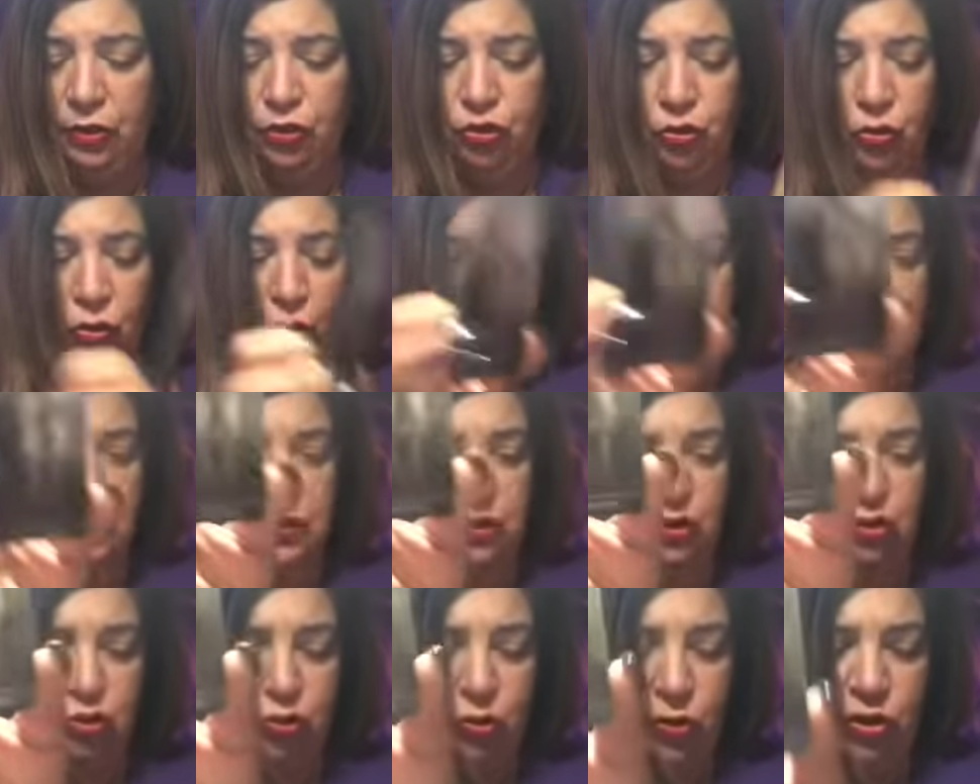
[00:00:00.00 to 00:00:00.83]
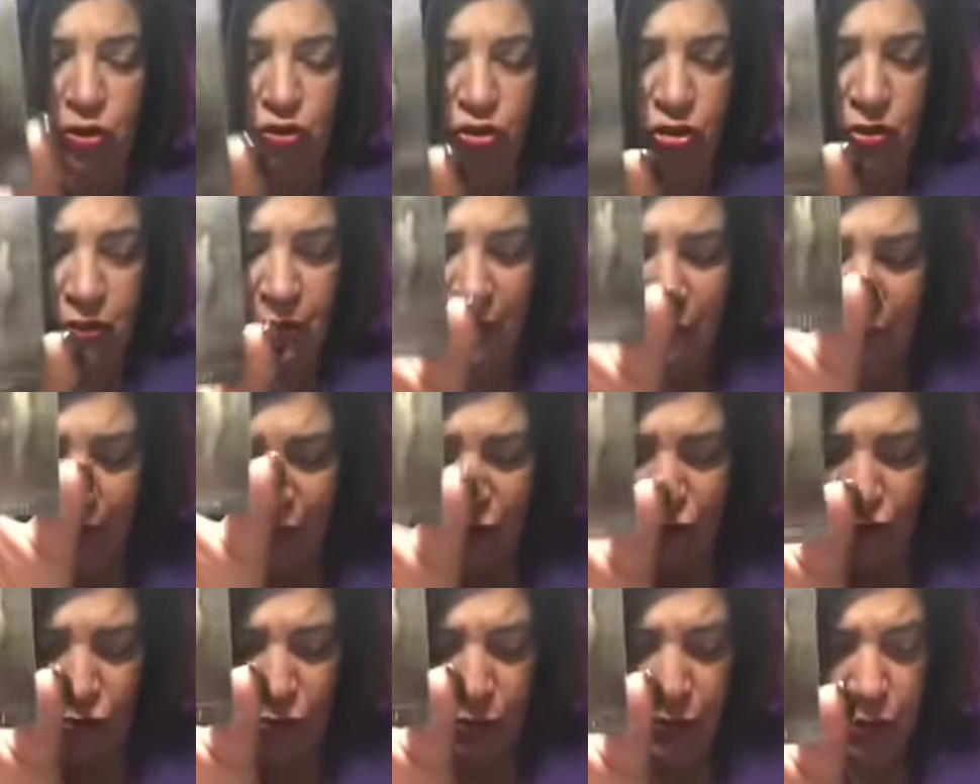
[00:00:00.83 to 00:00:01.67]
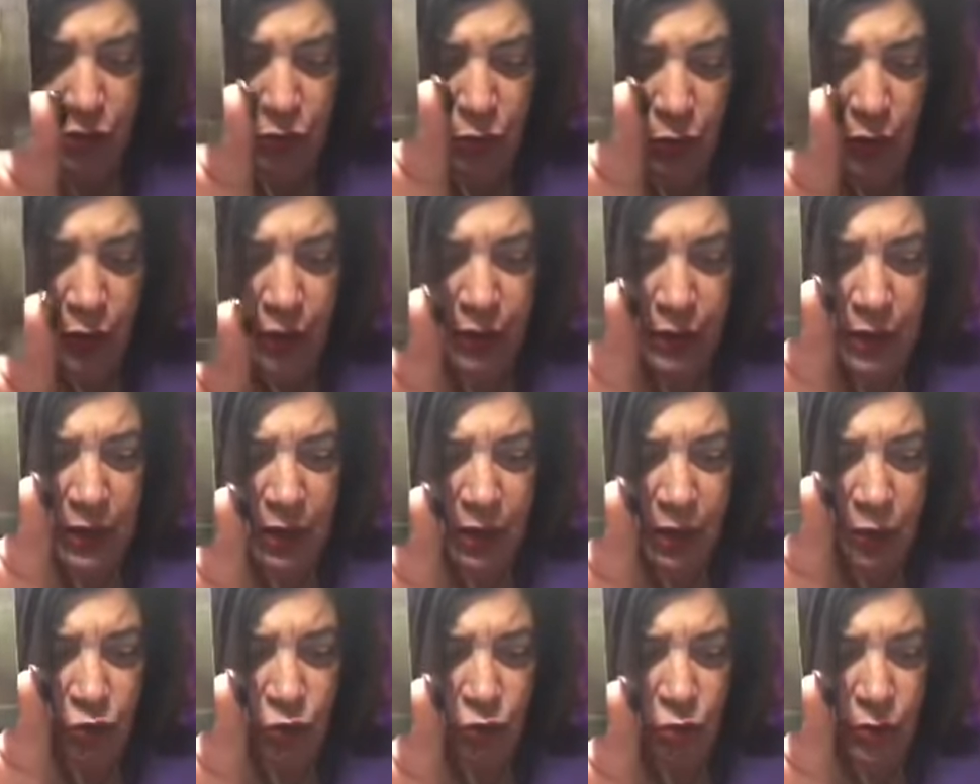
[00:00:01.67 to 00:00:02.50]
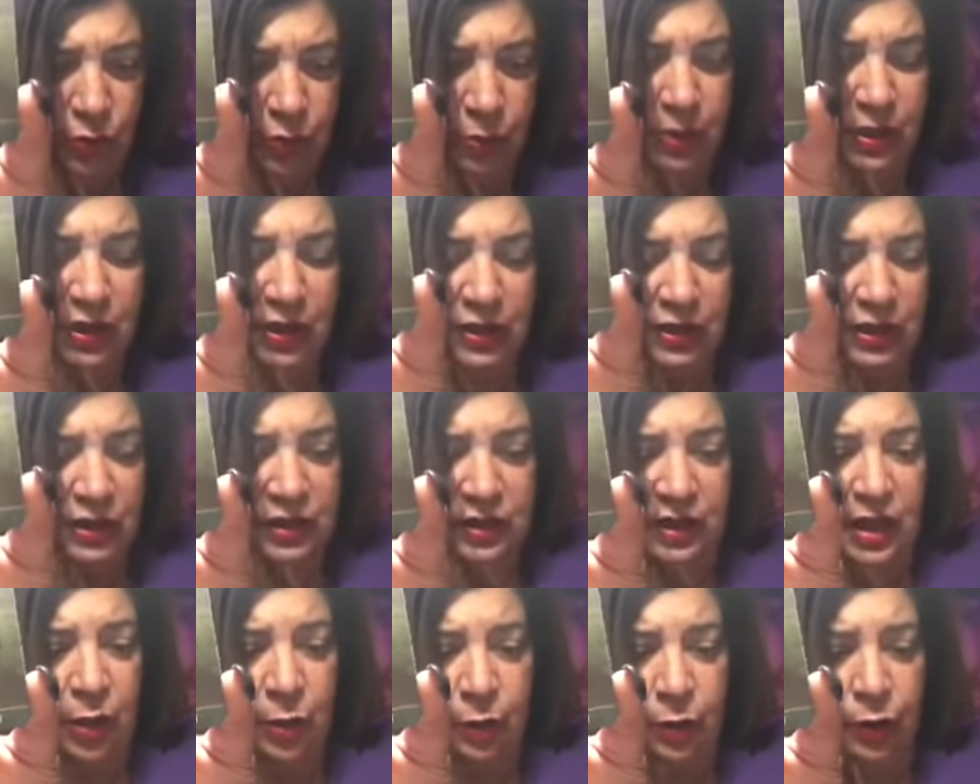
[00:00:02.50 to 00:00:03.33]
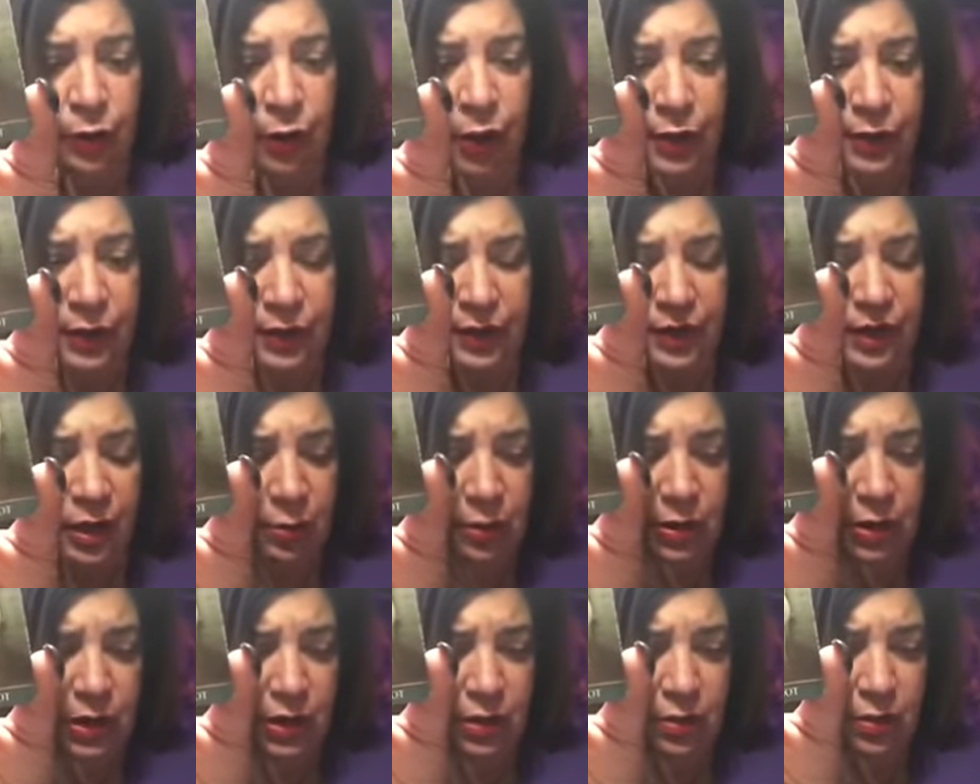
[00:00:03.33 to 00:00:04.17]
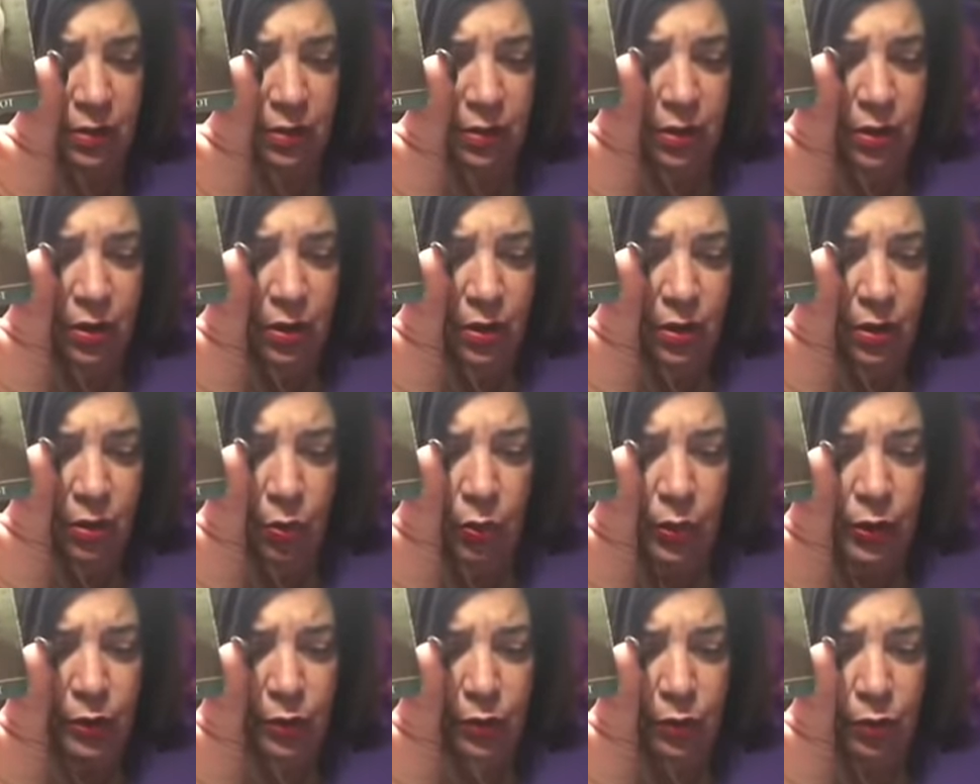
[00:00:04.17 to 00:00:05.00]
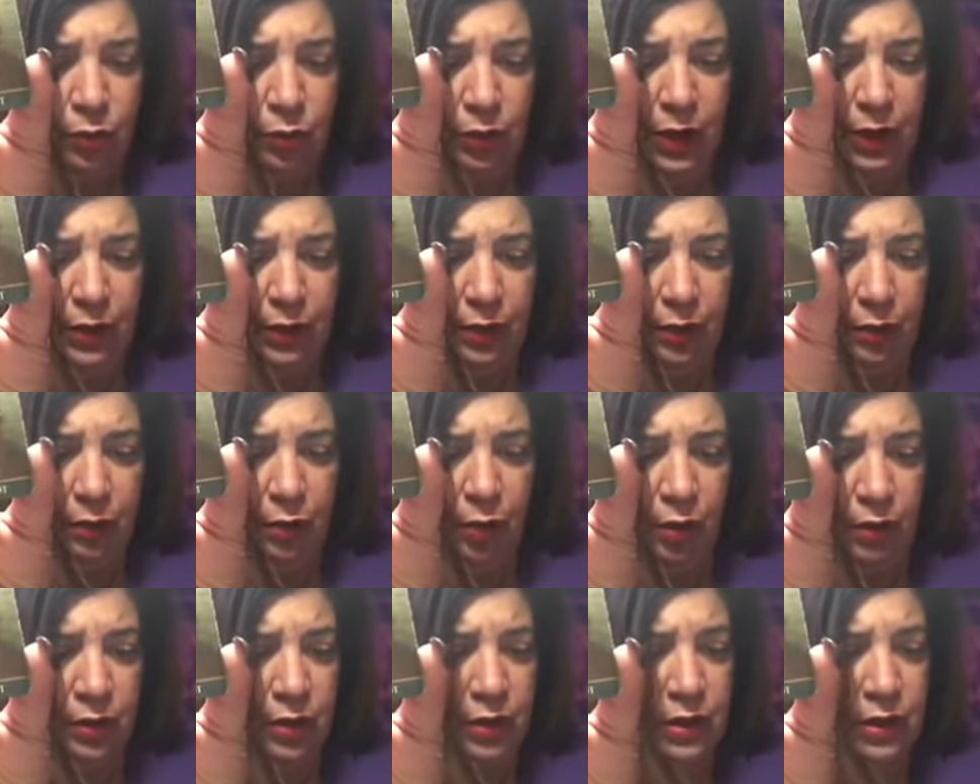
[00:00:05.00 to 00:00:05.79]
control of the situation. Eventually, you are going to take control because this Tower card is coming in, whether you like it or not.